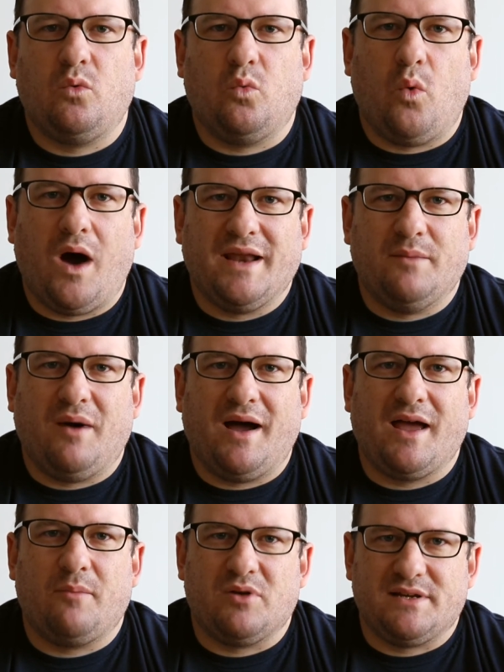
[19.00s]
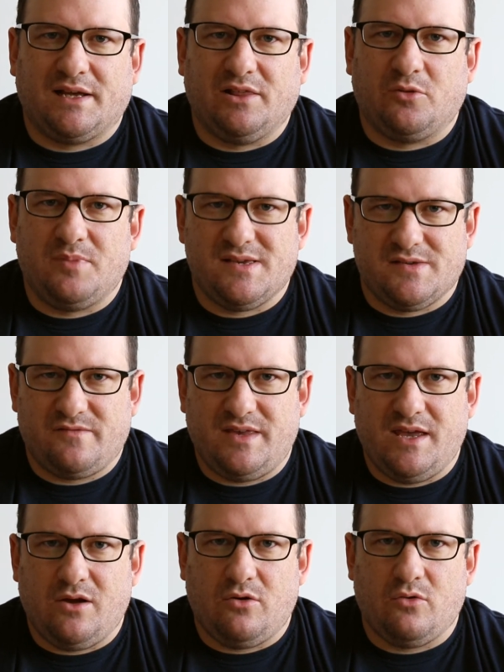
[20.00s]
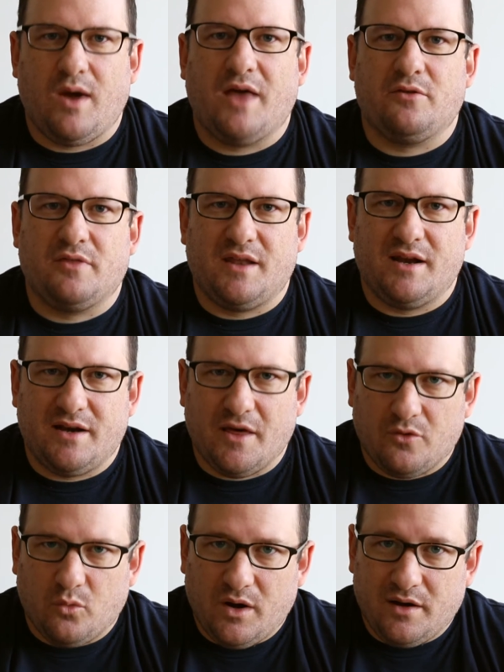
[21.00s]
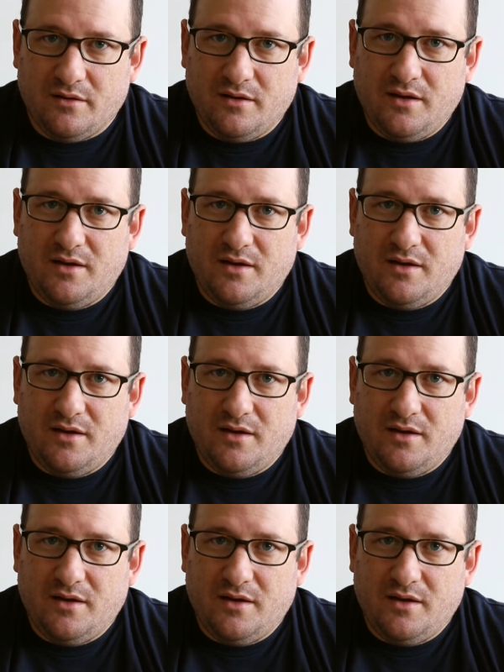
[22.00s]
why to buy a particular piece of gear rather than another one.